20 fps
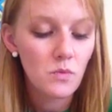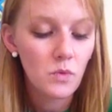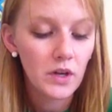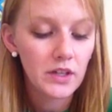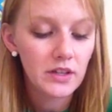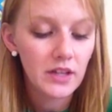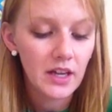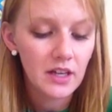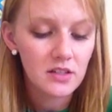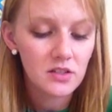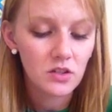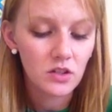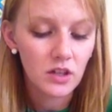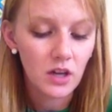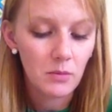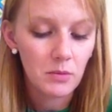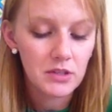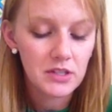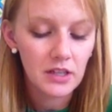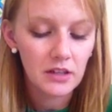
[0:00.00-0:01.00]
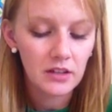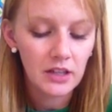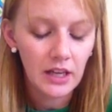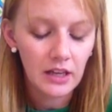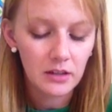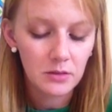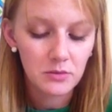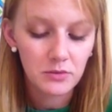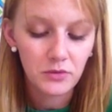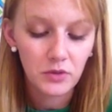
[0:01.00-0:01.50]
one last look up and down the
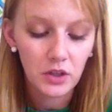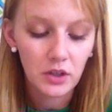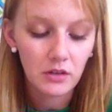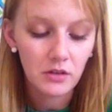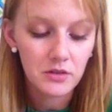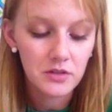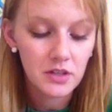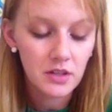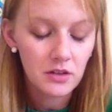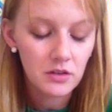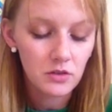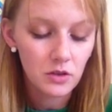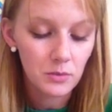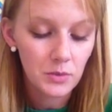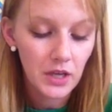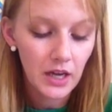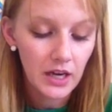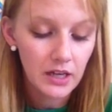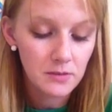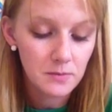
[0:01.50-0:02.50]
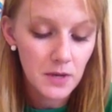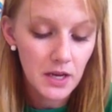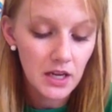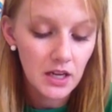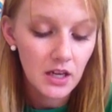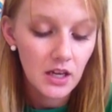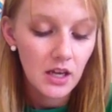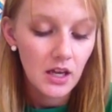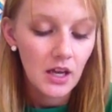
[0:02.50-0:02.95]
alley before closing the door behind me.